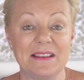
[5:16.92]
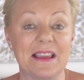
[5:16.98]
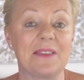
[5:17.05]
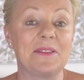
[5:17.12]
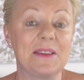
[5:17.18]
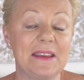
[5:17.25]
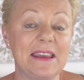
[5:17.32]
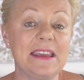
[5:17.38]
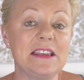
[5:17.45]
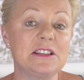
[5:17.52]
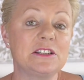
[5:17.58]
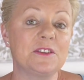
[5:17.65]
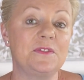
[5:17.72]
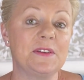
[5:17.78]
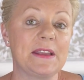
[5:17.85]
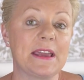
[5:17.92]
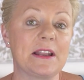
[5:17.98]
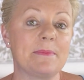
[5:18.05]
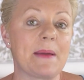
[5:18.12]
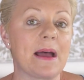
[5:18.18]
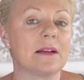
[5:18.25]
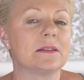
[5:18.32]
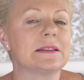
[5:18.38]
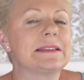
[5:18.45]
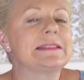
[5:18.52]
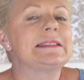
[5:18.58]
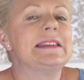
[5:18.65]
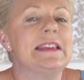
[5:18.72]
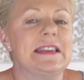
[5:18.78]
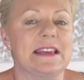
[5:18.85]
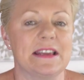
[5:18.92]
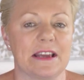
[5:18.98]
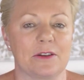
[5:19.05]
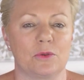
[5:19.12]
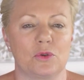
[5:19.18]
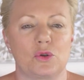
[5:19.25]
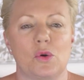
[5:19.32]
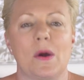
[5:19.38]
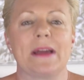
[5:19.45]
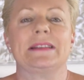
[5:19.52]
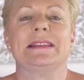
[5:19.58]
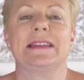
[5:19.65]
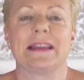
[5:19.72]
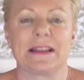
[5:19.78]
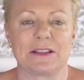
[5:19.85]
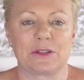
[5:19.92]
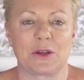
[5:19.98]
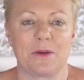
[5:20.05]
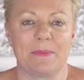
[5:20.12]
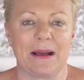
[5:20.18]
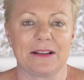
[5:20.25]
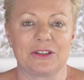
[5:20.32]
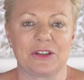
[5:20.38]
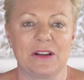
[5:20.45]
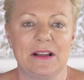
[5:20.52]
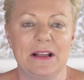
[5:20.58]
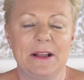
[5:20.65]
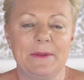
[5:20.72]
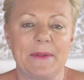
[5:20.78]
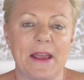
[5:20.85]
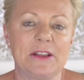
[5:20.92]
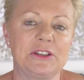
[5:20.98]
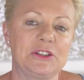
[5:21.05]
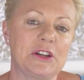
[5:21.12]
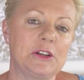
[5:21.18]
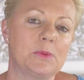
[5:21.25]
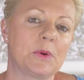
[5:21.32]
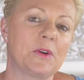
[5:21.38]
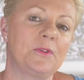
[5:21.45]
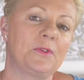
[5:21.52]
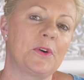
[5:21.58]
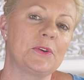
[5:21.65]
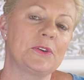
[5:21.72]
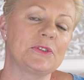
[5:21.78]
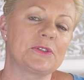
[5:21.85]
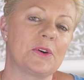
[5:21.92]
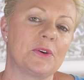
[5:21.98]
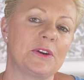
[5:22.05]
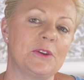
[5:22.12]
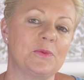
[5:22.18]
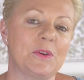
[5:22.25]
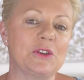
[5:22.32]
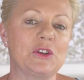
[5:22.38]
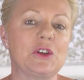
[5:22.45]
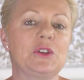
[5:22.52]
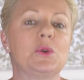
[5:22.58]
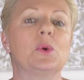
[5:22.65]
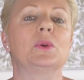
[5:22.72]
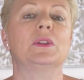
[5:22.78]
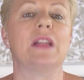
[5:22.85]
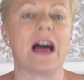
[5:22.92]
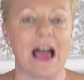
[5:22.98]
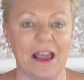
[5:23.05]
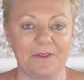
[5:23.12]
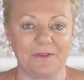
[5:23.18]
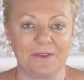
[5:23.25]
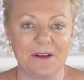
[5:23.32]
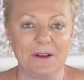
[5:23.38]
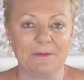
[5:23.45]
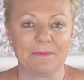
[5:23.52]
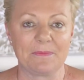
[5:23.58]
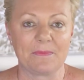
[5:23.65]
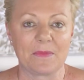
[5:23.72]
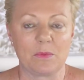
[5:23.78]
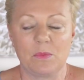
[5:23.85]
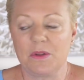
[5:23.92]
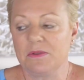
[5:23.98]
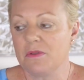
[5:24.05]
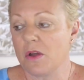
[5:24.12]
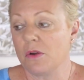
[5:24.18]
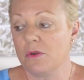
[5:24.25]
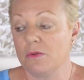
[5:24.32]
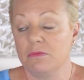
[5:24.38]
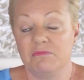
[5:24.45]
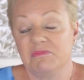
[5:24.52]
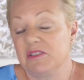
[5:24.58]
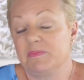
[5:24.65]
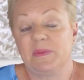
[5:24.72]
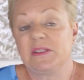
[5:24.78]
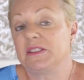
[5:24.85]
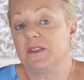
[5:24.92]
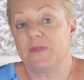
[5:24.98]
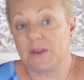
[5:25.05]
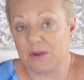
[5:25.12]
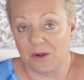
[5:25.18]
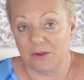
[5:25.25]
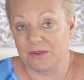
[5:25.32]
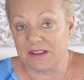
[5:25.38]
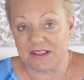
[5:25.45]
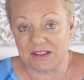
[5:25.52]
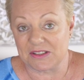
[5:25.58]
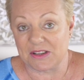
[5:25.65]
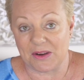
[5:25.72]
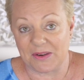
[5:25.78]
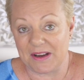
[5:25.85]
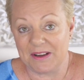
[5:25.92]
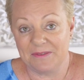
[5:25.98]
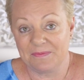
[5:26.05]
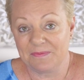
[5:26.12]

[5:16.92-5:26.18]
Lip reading: Now, the key is to forget about seeking it or trying to get it so much. Instead, you want to focus on enriching your life with no specific goal necessary.